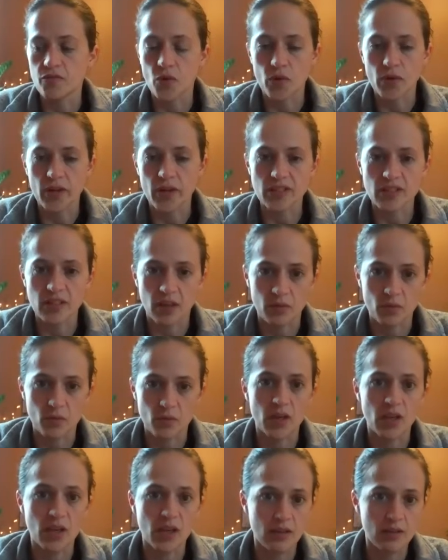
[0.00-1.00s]
focus on
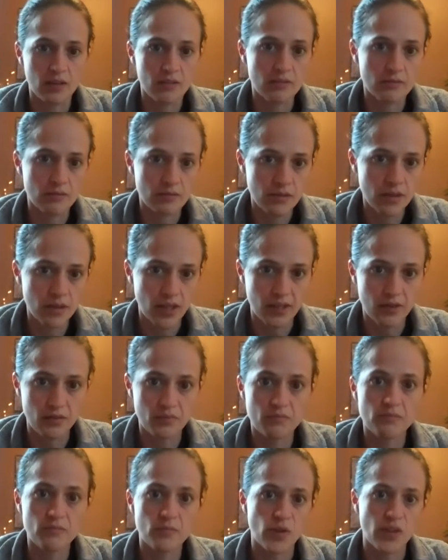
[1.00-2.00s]
working
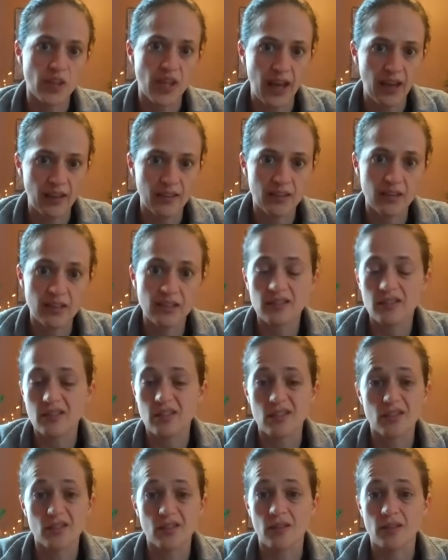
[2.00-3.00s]
like with athletes.
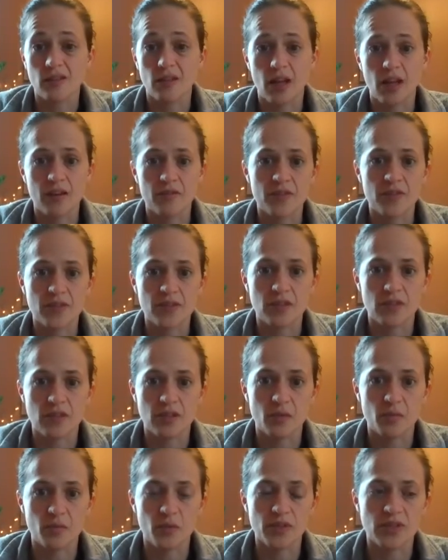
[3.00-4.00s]
There's a lot of physical
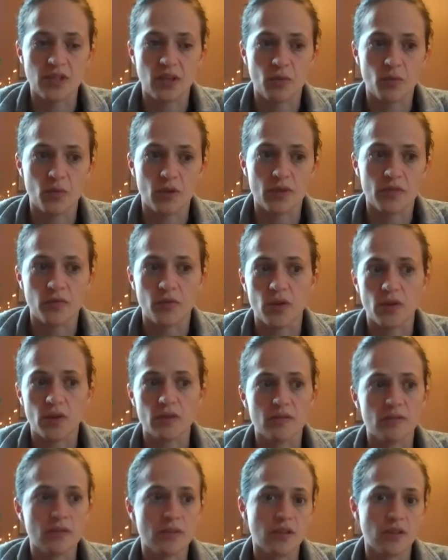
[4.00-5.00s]
therapists that work
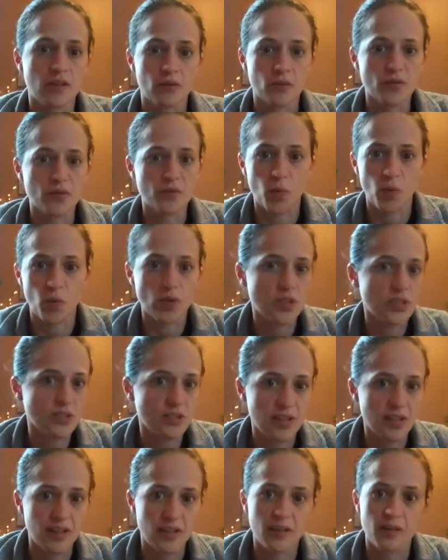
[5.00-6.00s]
for
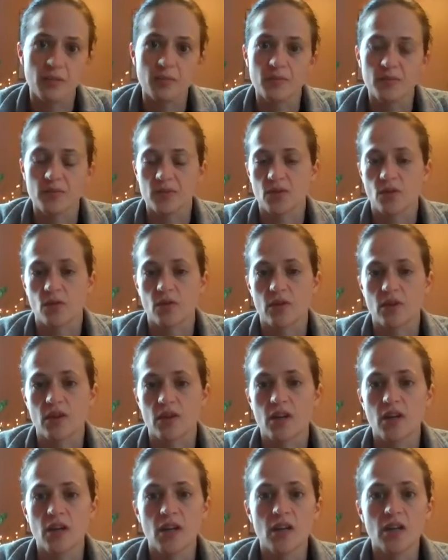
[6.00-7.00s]
sports teams
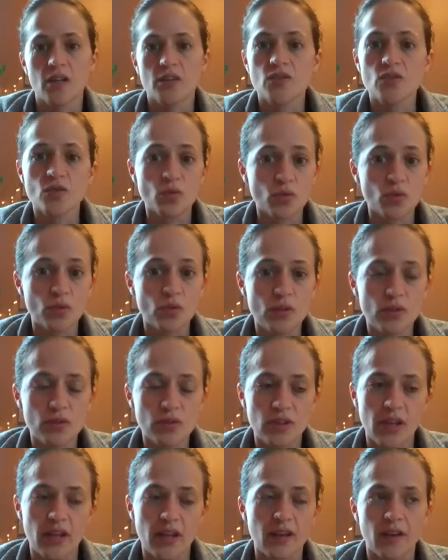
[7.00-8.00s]
or school,
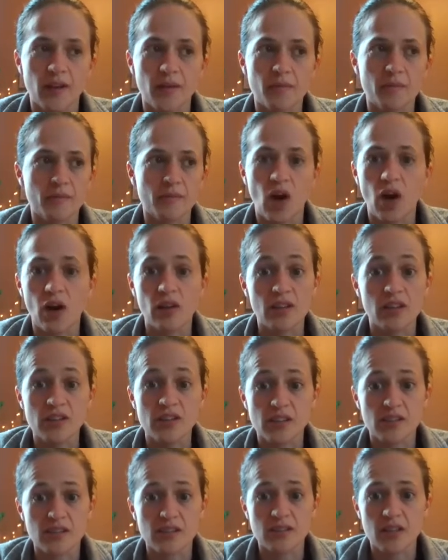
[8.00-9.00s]
like
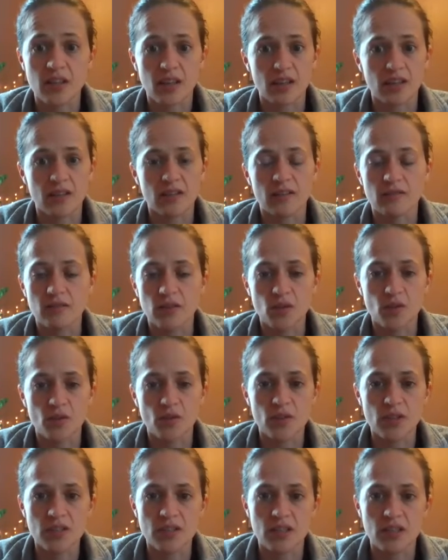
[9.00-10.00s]
colleges and
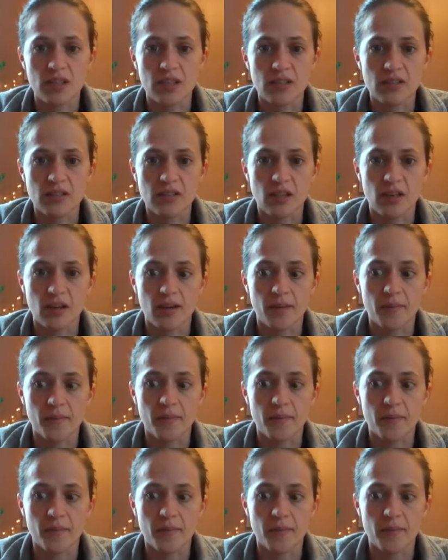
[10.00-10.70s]
universities.